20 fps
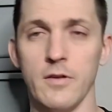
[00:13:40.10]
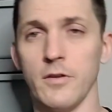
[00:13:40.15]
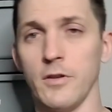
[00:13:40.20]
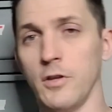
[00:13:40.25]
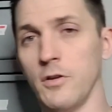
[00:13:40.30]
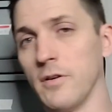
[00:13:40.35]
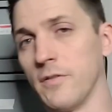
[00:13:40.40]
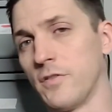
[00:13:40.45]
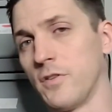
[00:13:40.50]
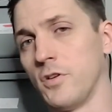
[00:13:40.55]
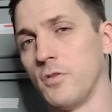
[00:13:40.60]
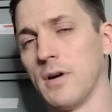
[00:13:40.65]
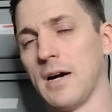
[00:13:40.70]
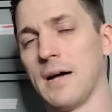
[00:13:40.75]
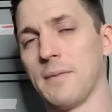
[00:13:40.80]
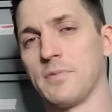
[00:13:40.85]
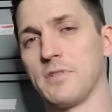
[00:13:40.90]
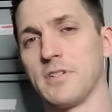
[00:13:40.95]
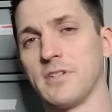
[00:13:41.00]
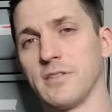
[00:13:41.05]
you have 2
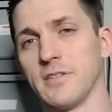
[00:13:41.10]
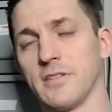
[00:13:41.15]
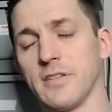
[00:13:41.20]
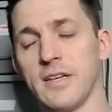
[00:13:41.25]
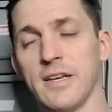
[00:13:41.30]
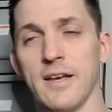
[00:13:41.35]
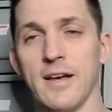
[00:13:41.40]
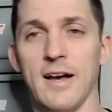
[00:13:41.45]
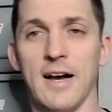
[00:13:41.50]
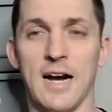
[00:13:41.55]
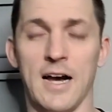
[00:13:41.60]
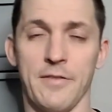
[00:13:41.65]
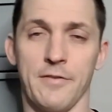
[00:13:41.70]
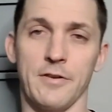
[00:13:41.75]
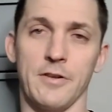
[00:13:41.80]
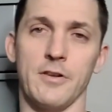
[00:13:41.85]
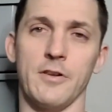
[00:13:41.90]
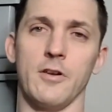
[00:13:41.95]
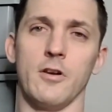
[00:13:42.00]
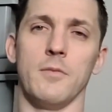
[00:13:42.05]
options. Either
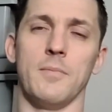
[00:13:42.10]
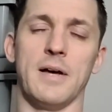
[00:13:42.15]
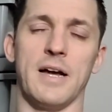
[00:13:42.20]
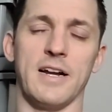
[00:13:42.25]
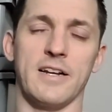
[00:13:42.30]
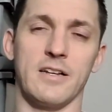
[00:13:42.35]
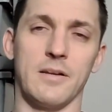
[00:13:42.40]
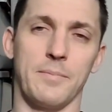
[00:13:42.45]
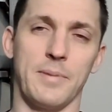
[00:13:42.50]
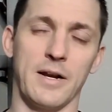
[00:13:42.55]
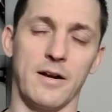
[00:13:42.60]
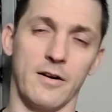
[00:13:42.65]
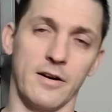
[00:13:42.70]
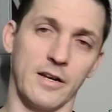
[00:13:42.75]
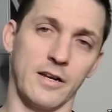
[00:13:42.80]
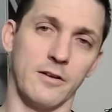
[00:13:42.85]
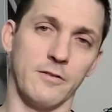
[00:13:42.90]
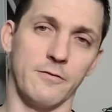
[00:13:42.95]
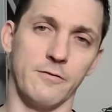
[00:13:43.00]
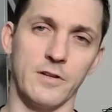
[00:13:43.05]
you can go back to
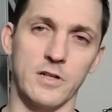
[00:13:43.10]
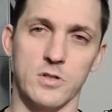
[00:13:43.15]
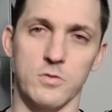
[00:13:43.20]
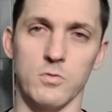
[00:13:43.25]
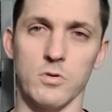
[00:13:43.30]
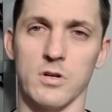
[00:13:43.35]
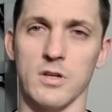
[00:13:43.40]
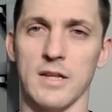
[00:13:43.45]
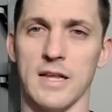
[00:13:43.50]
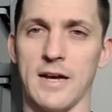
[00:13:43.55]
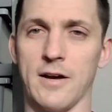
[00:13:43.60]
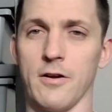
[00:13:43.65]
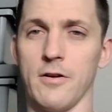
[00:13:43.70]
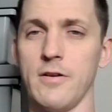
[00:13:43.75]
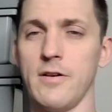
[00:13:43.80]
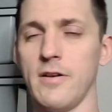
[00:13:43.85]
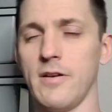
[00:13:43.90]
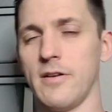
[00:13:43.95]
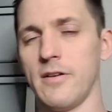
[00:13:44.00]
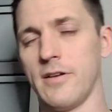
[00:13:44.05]
pairing your visual clown